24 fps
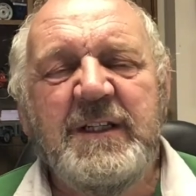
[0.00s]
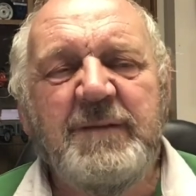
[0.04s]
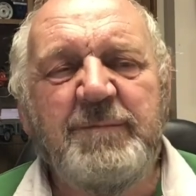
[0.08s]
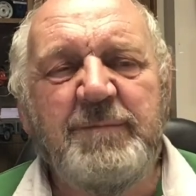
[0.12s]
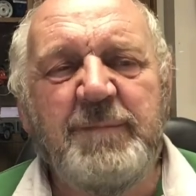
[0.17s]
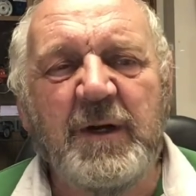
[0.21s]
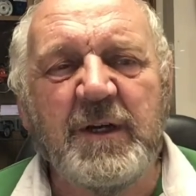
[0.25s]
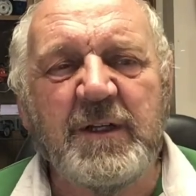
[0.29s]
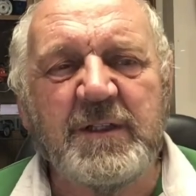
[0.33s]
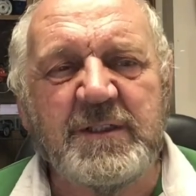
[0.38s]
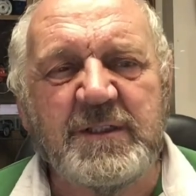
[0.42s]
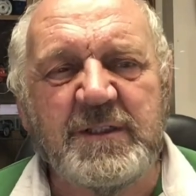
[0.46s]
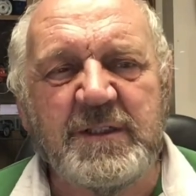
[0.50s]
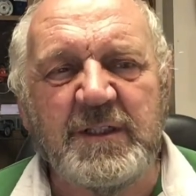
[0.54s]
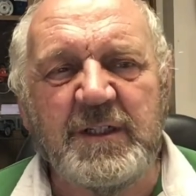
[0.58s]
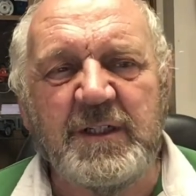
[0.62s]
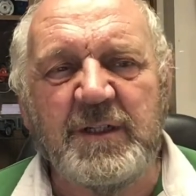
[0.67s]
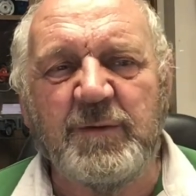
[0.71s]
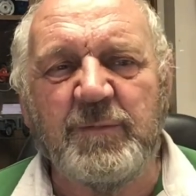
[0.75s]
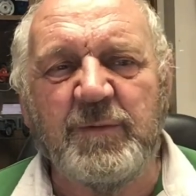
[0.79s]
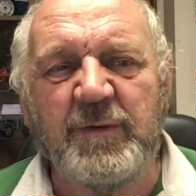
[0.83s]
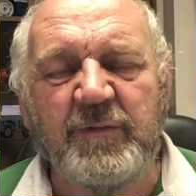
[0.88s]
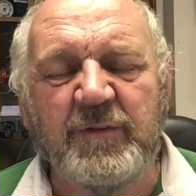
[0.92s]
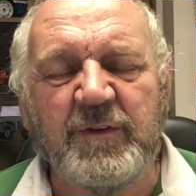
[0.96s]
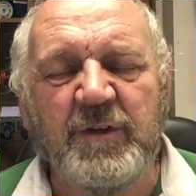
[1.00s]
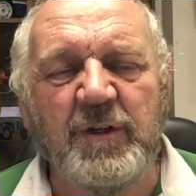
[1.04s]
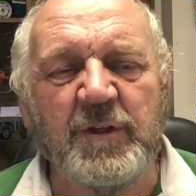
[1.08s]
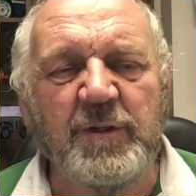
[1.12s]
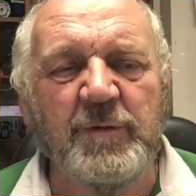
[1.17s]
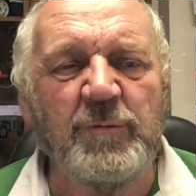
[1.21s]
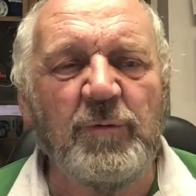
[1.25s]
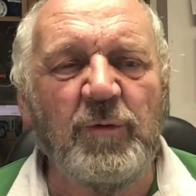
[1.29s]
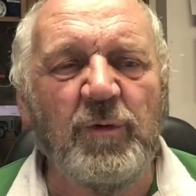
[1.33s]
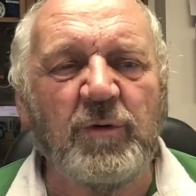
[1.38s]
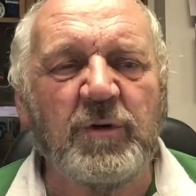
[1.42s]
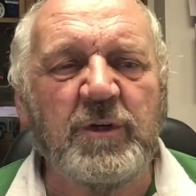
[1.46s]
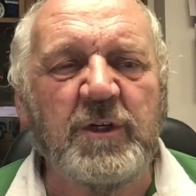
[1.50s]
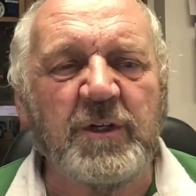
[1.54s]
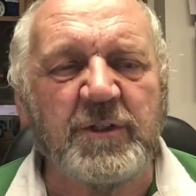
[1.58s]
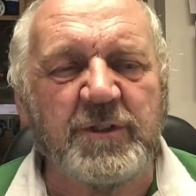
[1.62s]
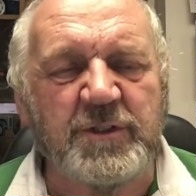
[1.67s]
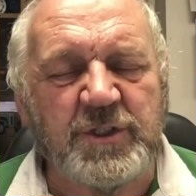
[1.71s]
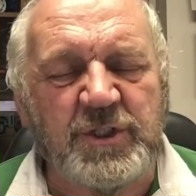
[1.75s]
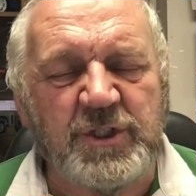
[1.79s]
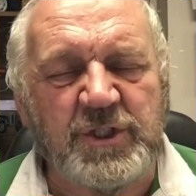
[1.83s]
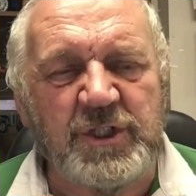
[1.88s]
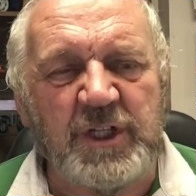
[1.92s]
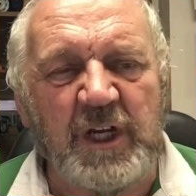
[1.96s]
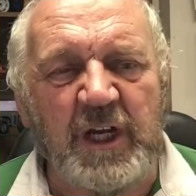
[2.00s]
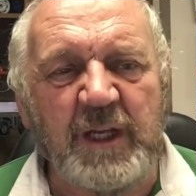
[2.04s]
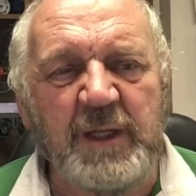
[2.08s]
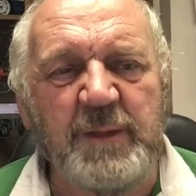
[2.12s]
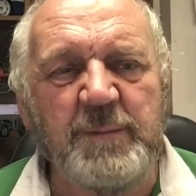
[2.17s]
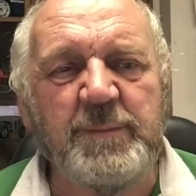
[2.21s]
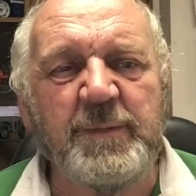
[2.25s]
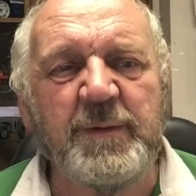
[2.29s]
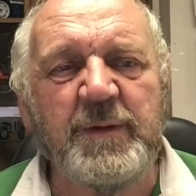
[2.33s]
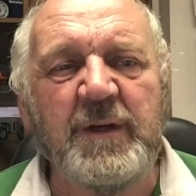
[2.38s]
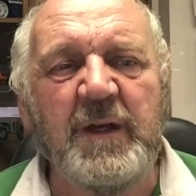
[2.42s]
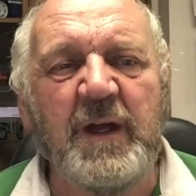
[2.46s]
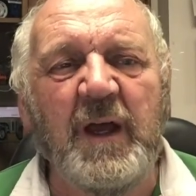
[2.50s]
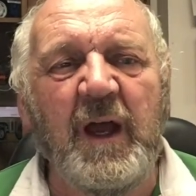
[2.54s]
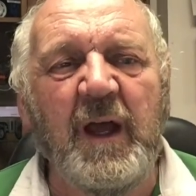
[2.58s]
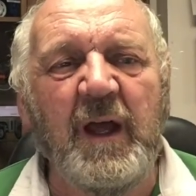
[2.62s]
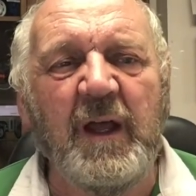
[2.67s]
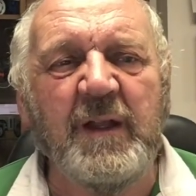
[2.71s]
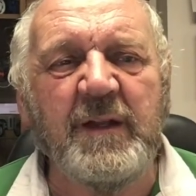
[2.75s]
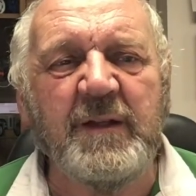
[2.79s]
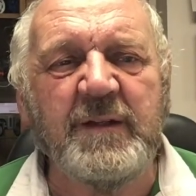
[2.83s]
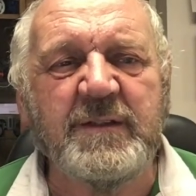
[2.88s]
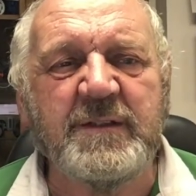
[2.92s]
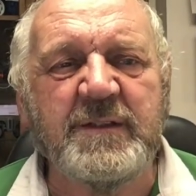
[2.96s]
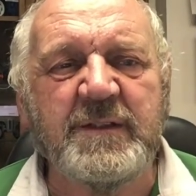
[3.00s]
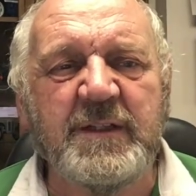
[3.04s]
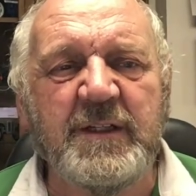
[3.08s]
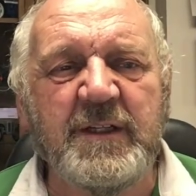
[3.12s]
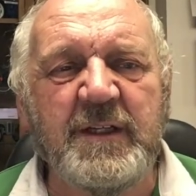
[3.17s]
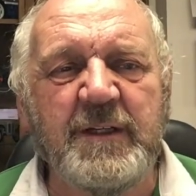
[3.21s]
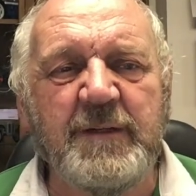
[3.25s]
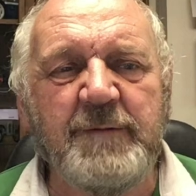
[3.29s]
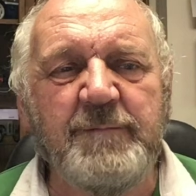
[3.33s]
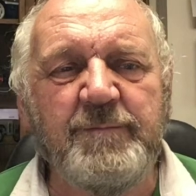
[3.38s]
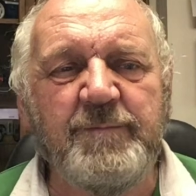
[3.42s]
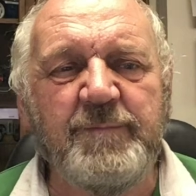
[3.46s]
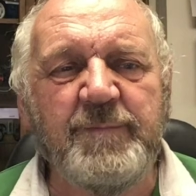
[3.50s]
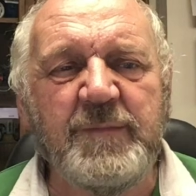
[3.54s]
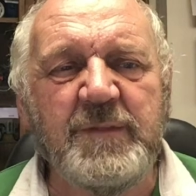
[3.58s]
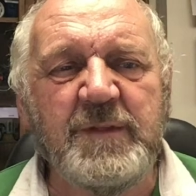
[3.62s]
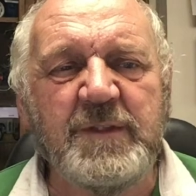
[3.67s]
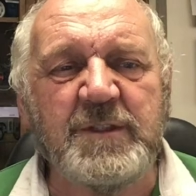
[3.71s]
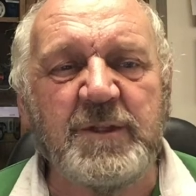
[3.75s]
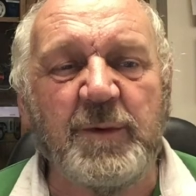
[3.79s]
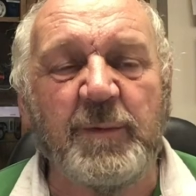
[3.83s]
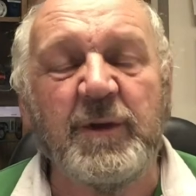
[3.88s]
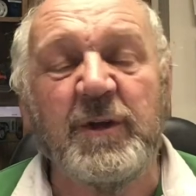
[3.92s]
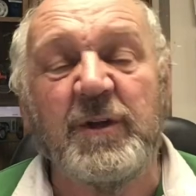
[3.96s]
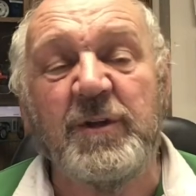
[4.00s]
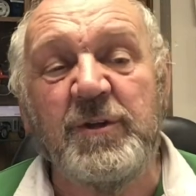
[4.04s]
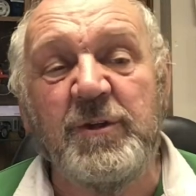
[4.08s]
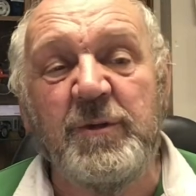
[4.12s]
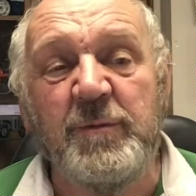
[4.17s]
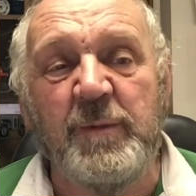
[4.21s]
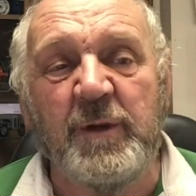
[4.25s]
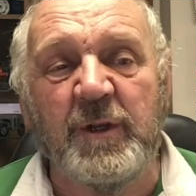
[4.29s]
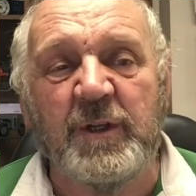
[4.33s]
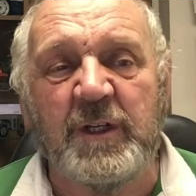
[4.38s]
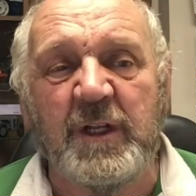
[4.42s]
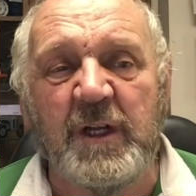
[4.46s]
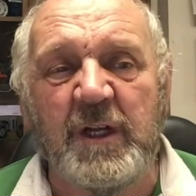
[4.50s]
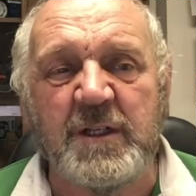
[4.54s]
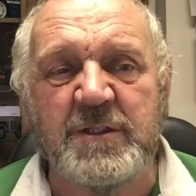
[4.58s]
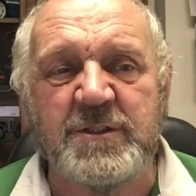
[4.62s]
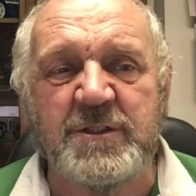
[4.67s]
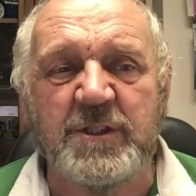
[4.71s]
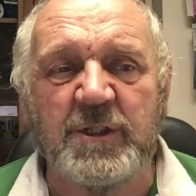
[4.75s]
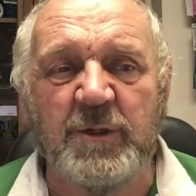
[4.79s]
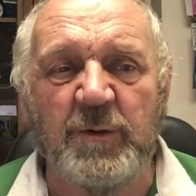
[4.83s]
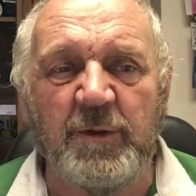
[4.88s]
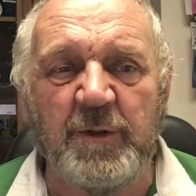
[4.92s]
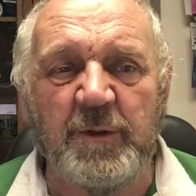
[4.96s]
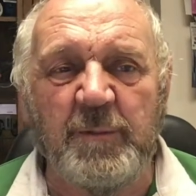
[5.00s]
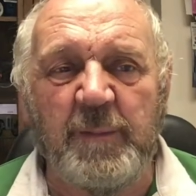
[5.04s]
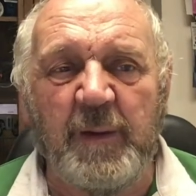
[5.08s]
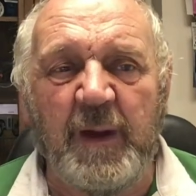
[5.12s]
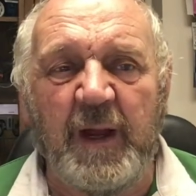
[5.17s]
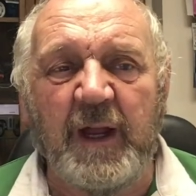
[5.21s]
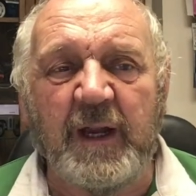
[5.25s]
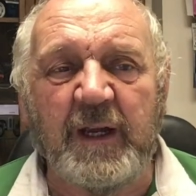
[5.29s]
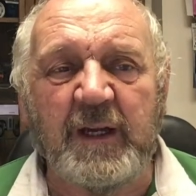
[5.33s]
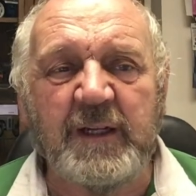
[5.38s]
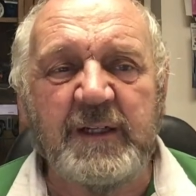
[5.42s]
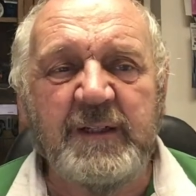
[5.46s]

but we've got them all cut to shape, and so we've got new mud guards to go on the back.